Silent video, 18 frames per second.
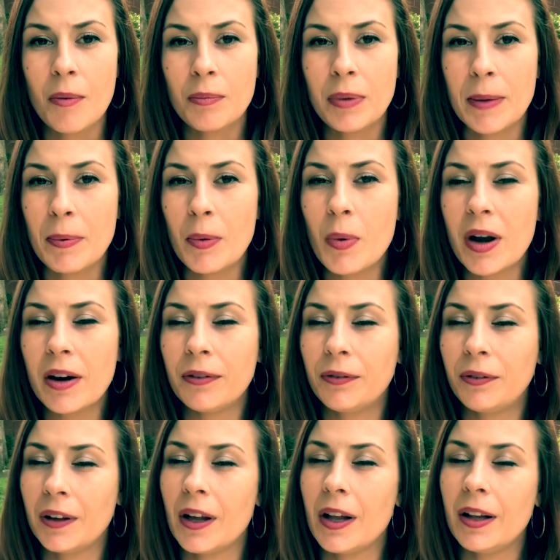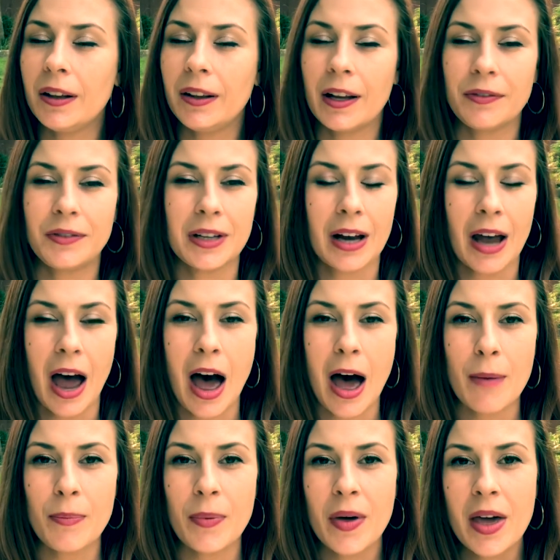People want to feel lifted
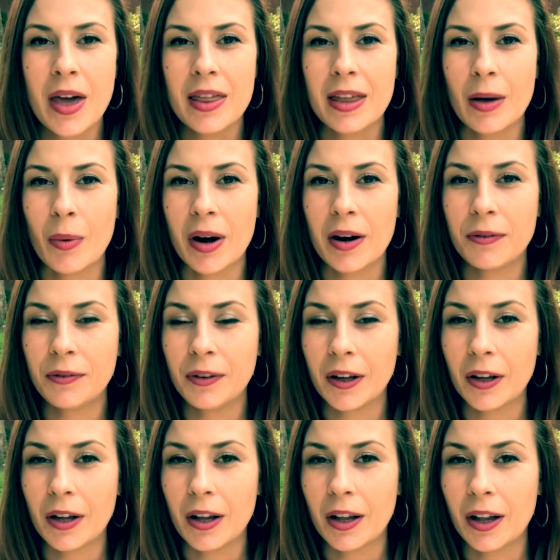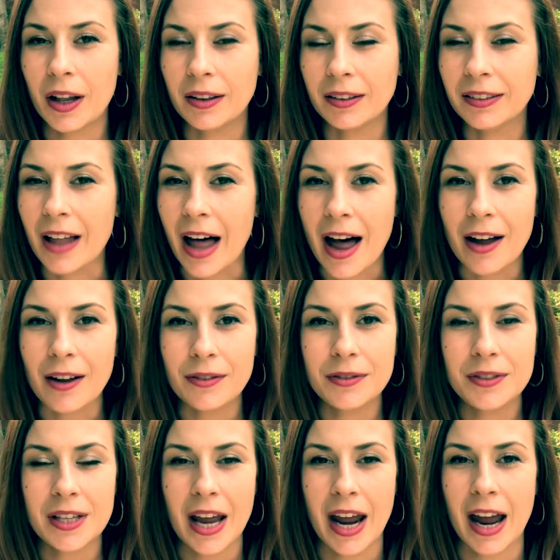up. They want to feel
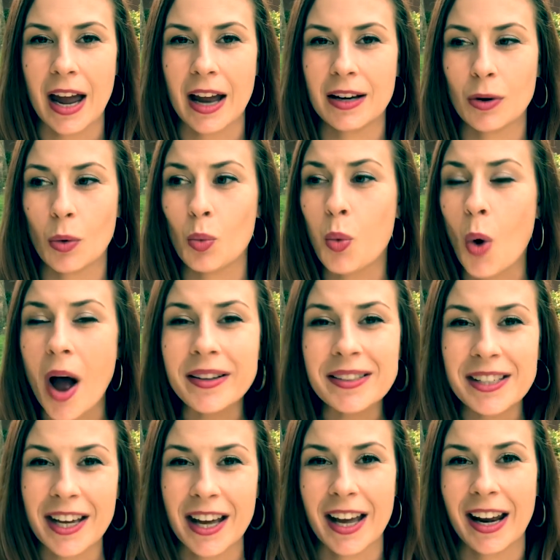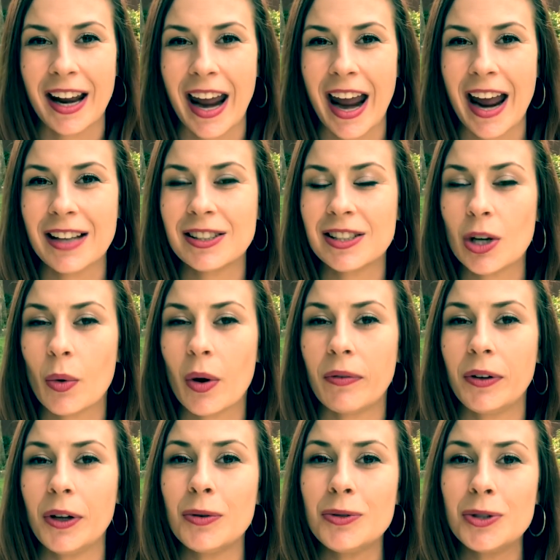loved and wanted. And so
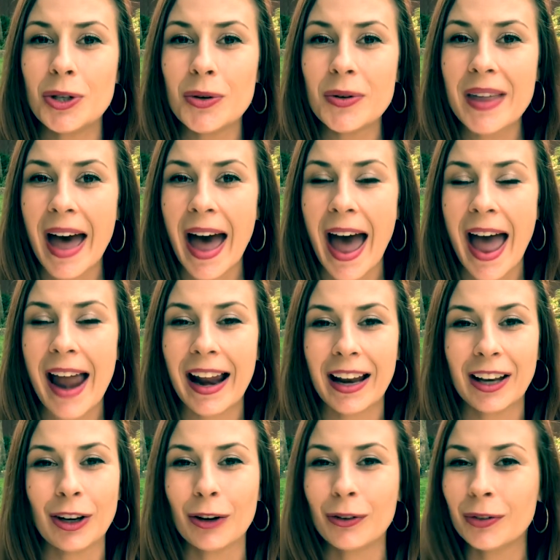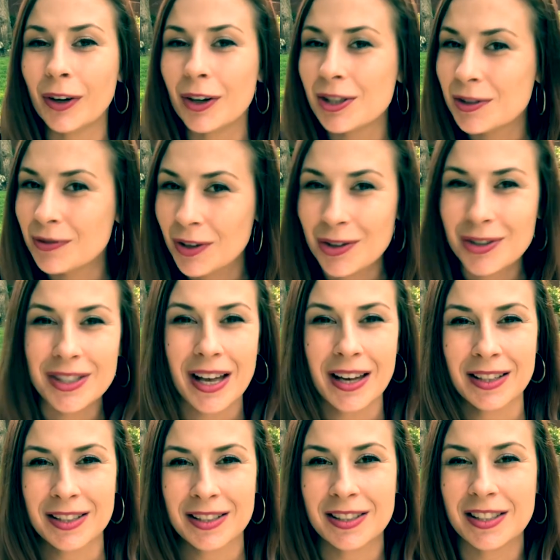if you do that in your first few
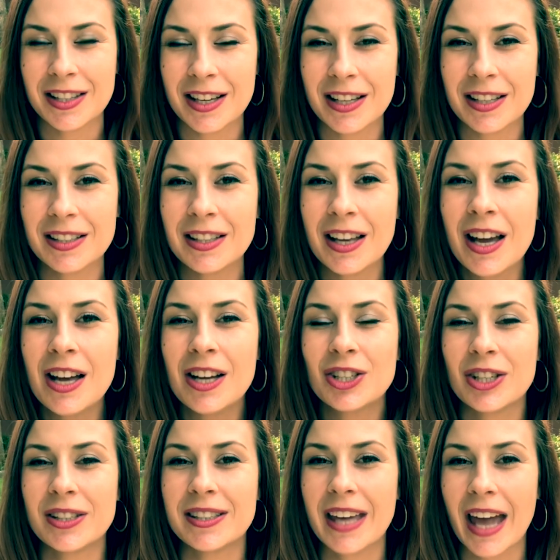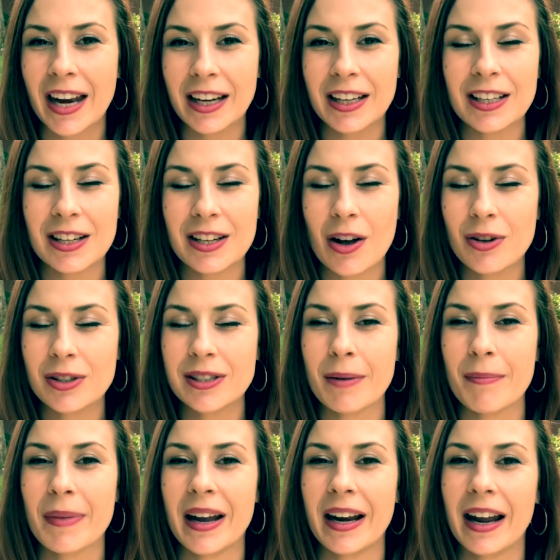sentences, just getting to know
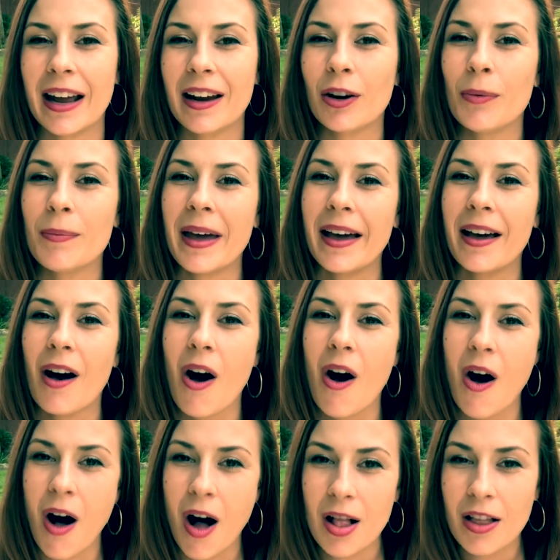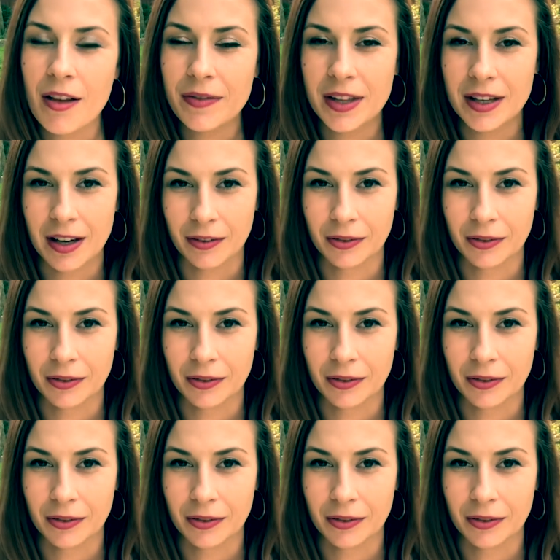somebody, it'll make all of the